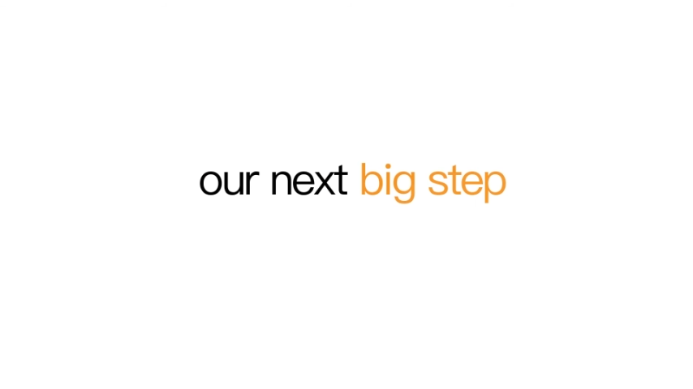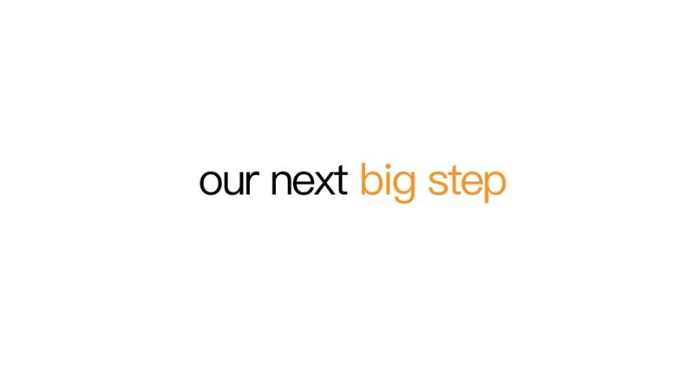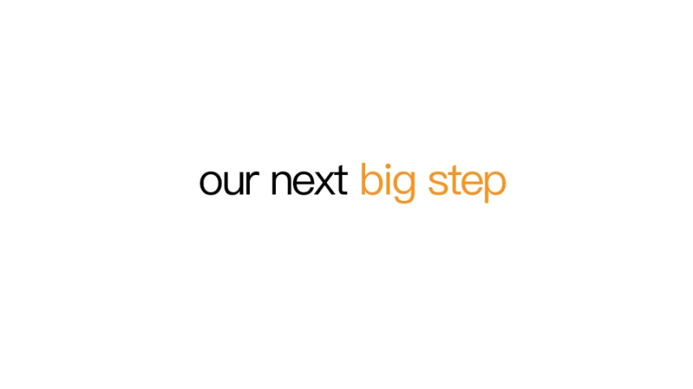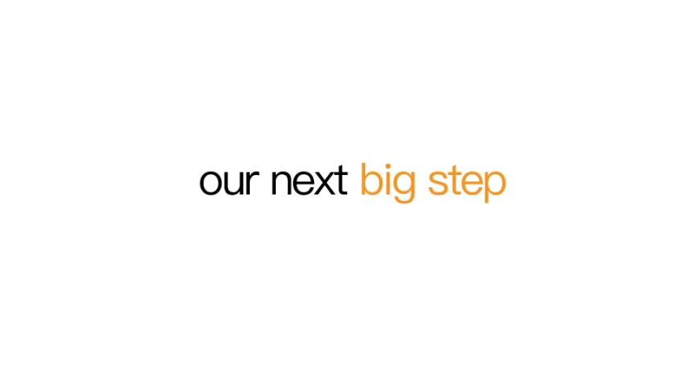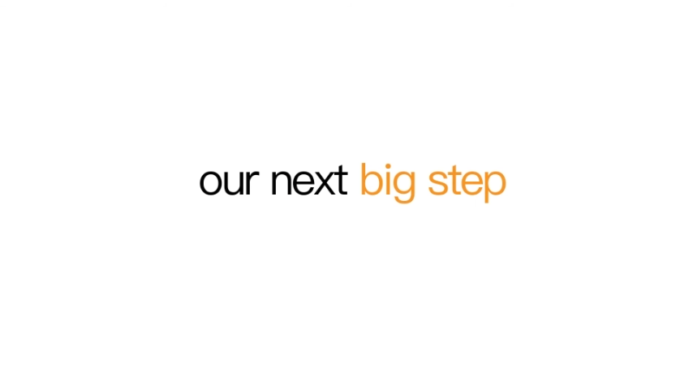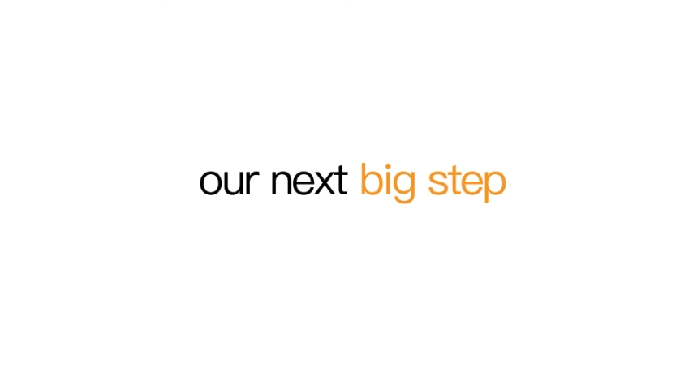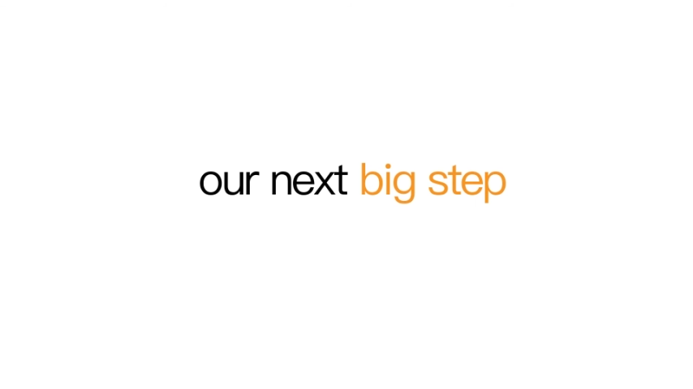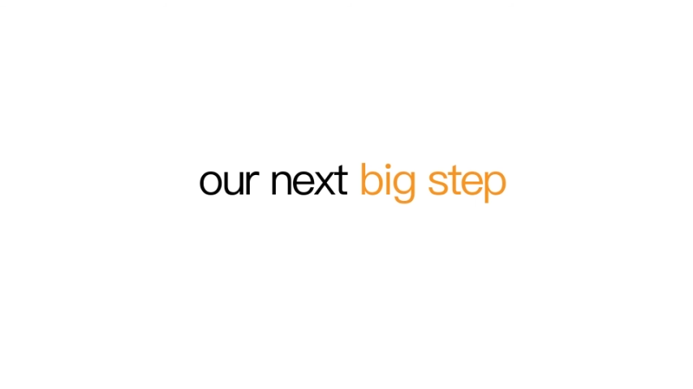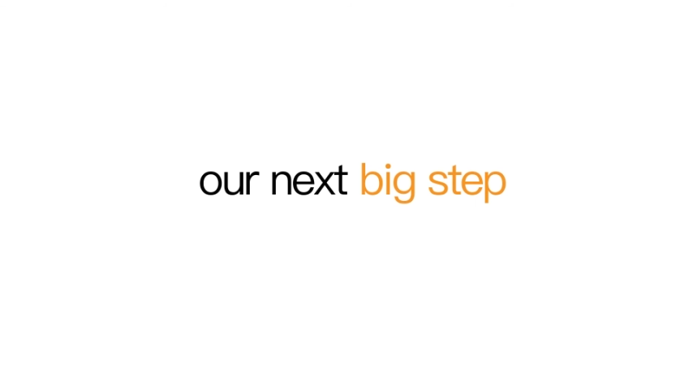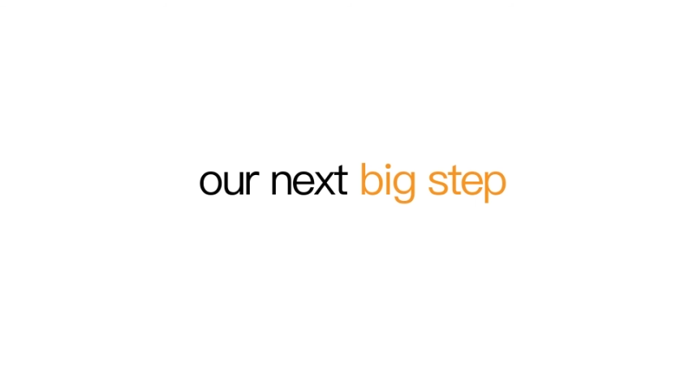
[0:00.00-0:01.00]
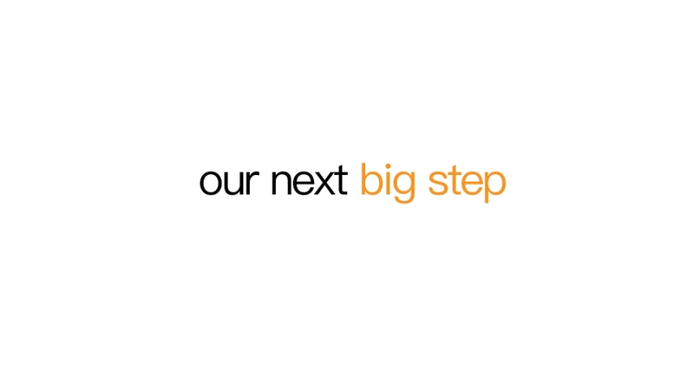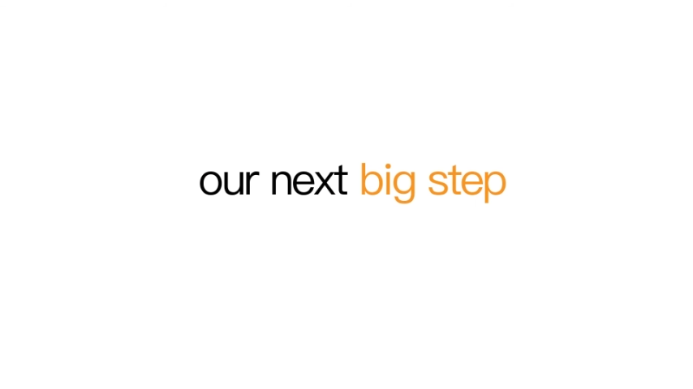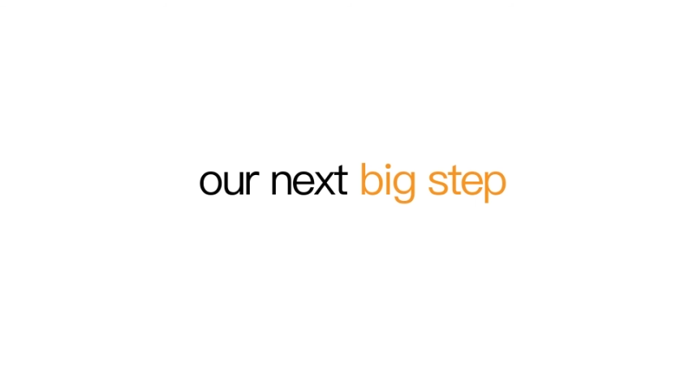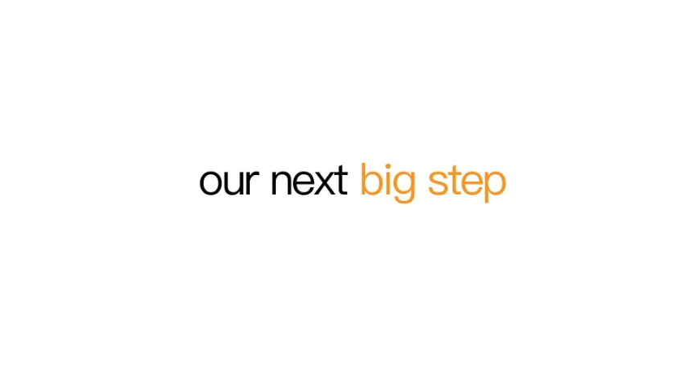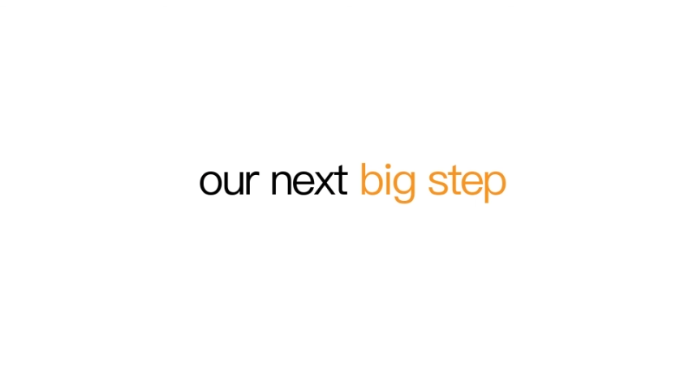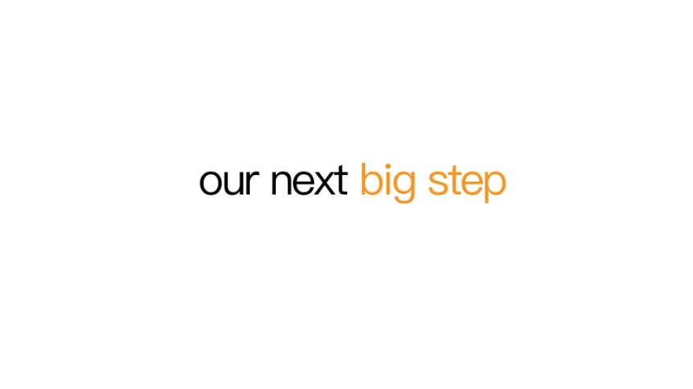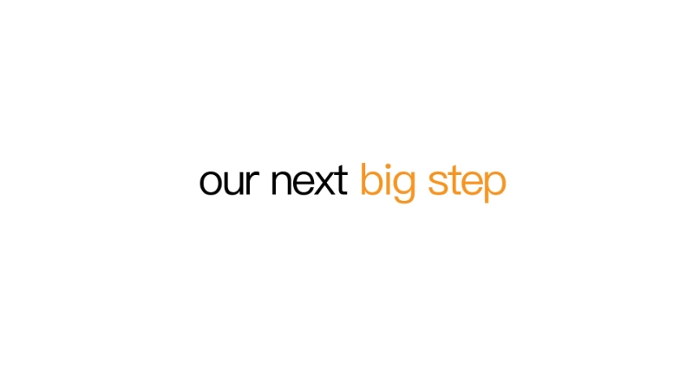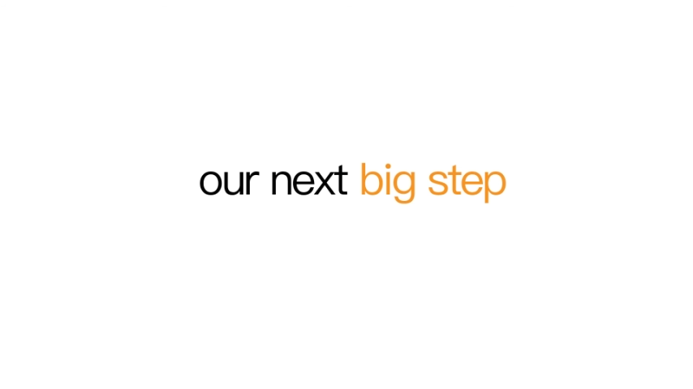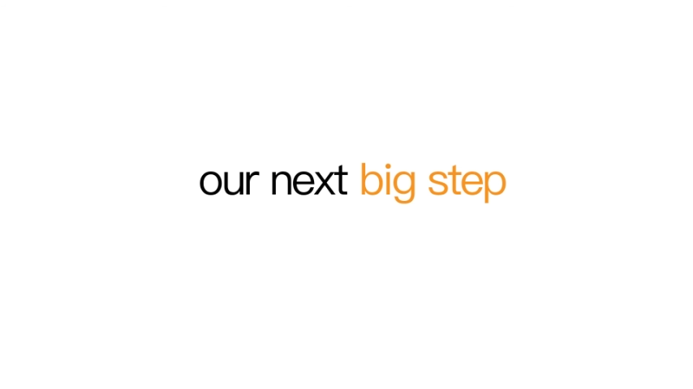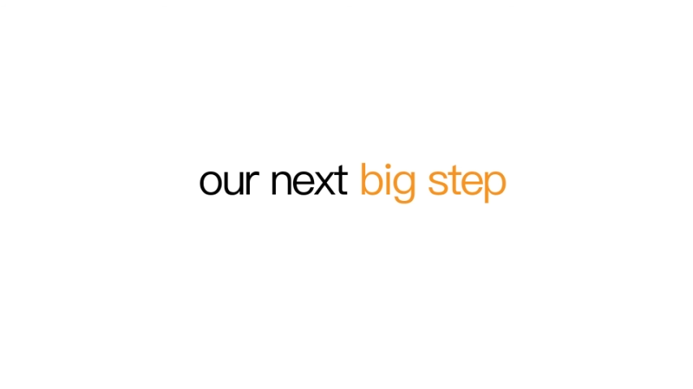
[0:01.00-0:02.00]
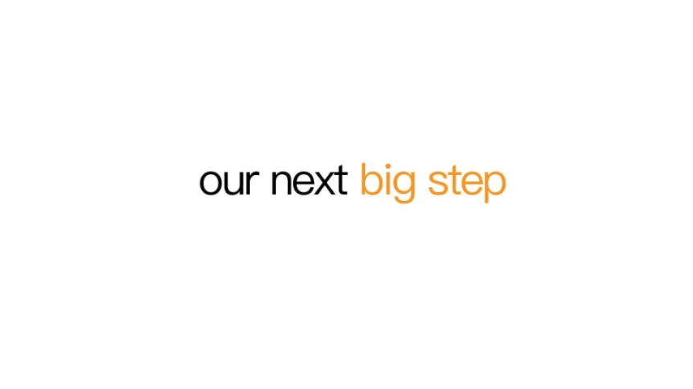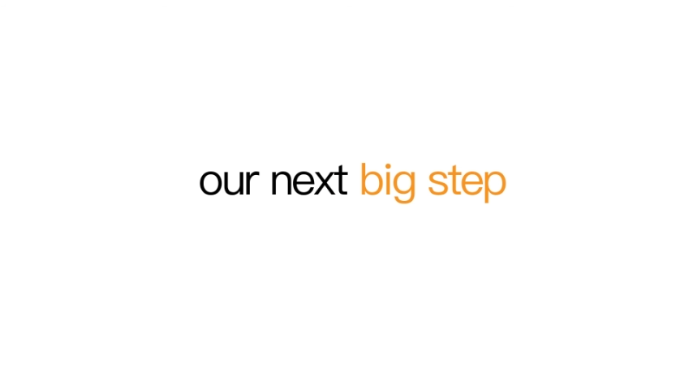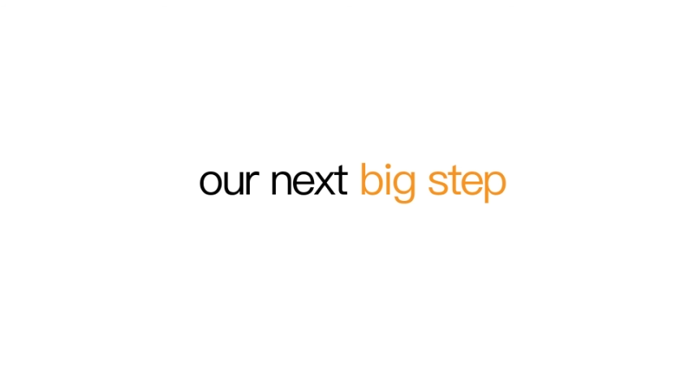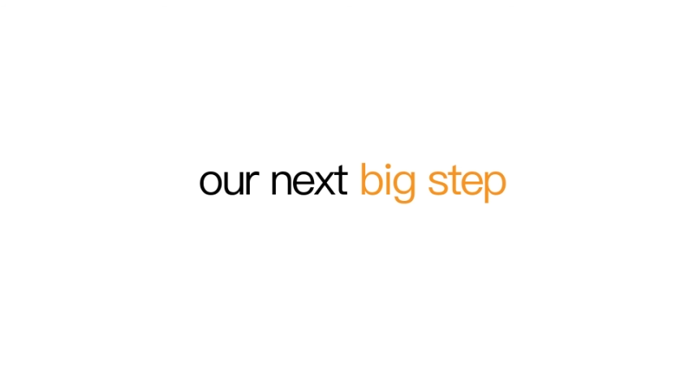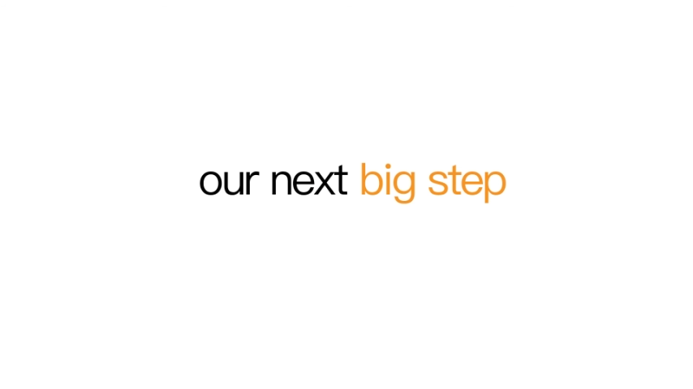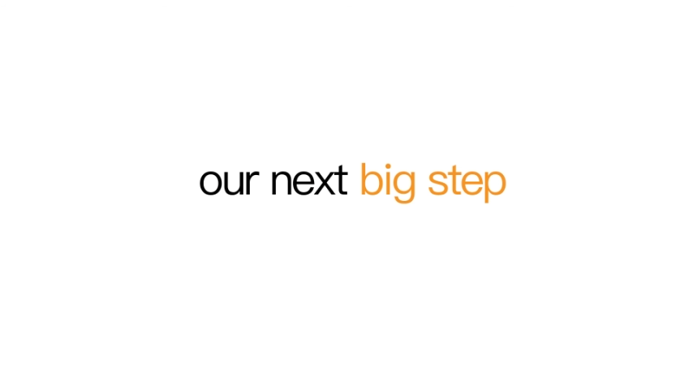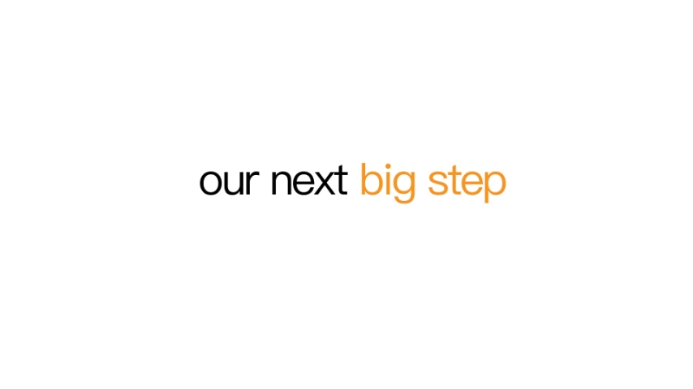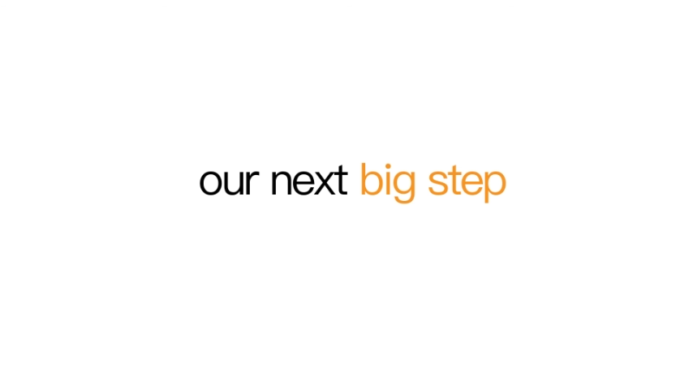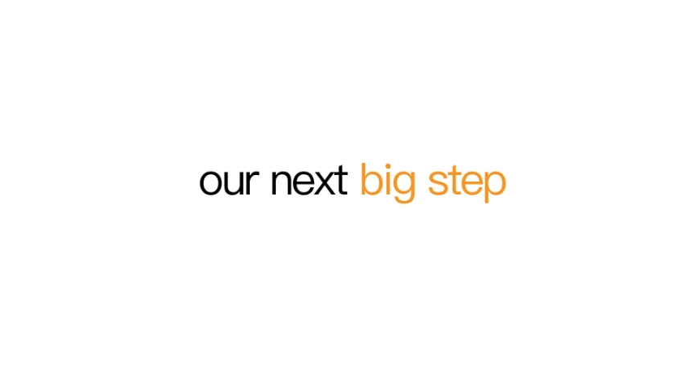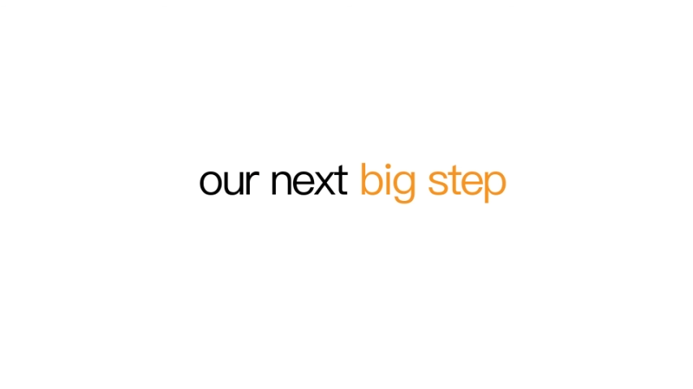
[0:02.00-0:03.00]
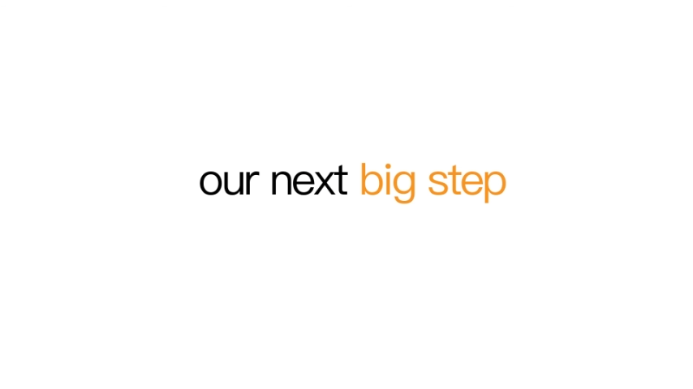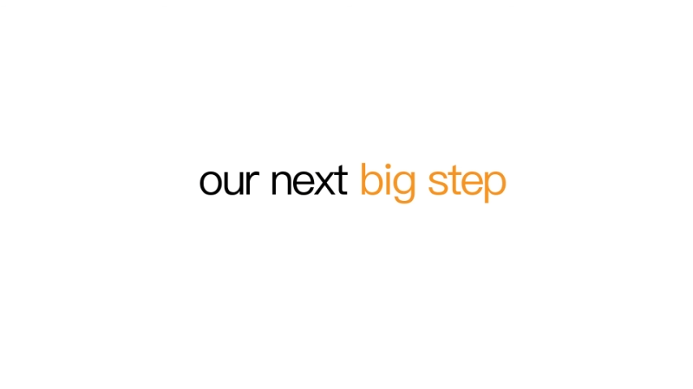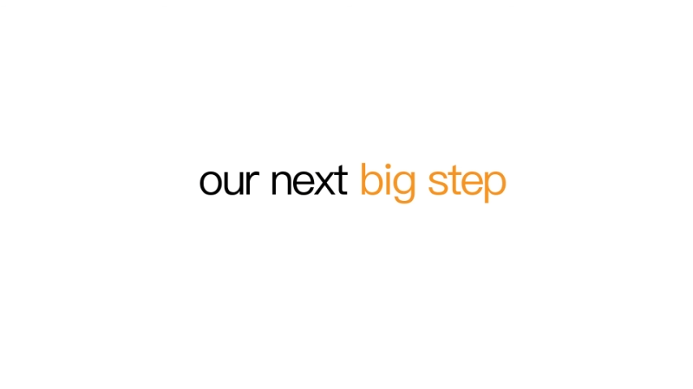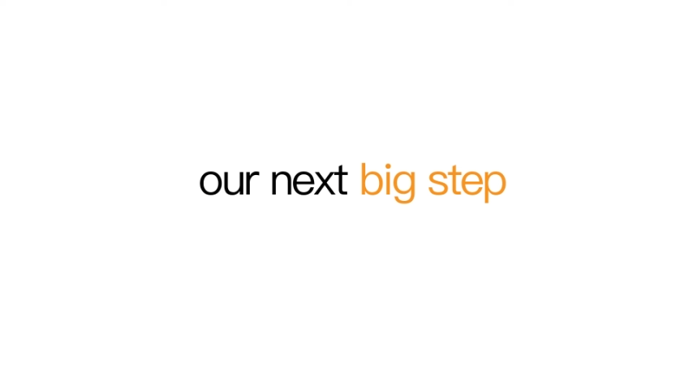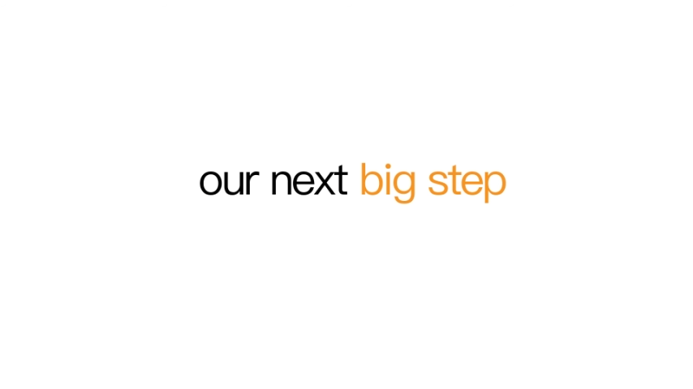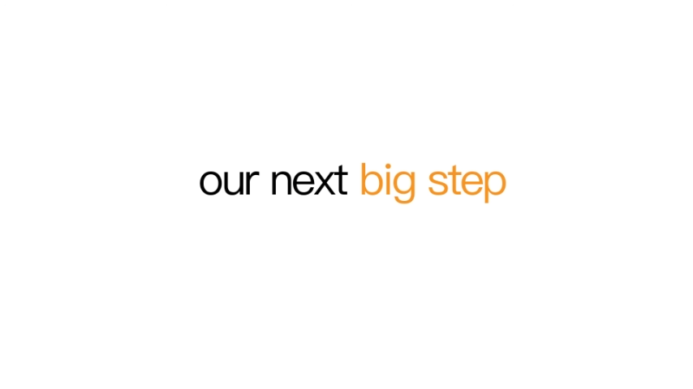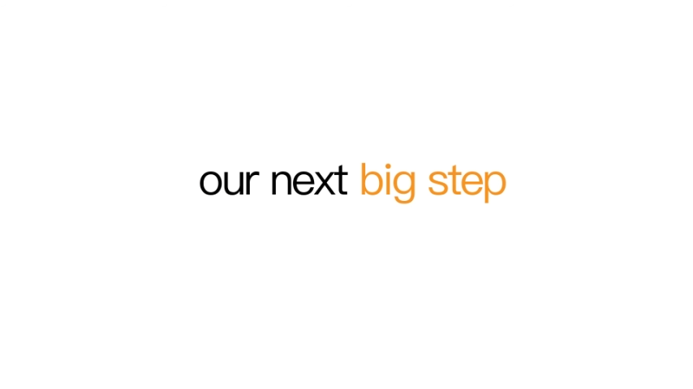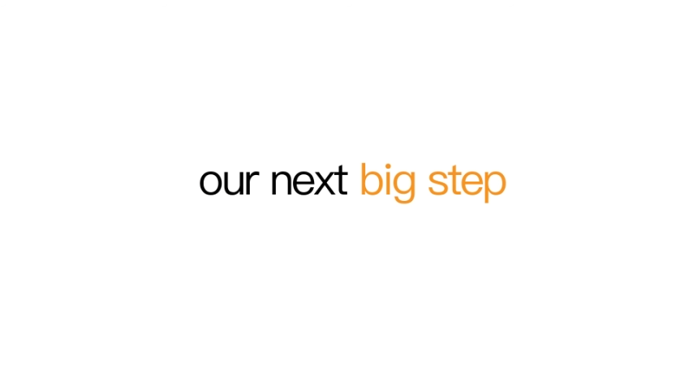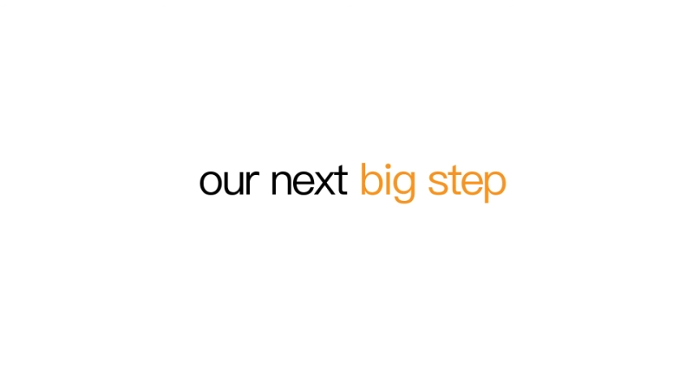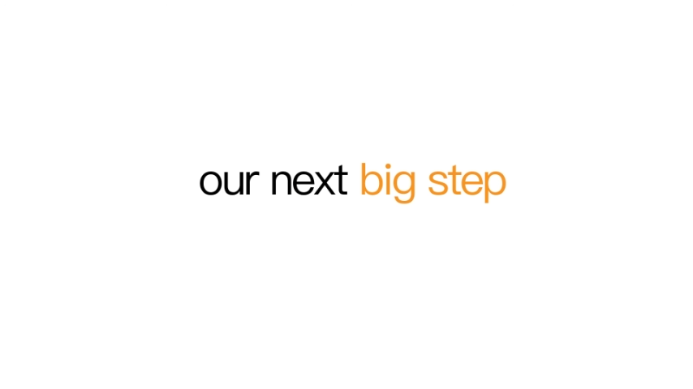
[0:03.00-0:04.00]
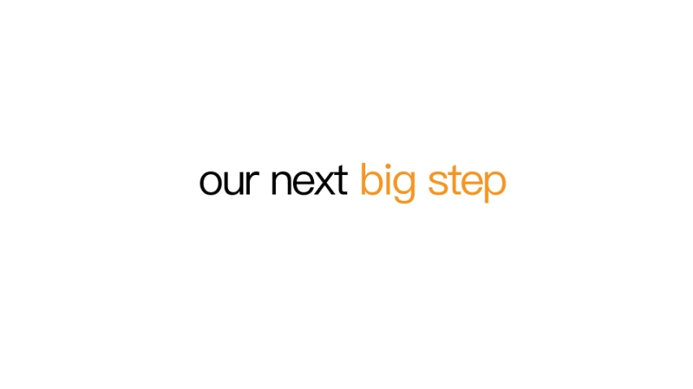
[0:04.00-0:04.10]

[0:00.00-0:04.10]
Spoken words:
No face is visible, so there are no lips to read.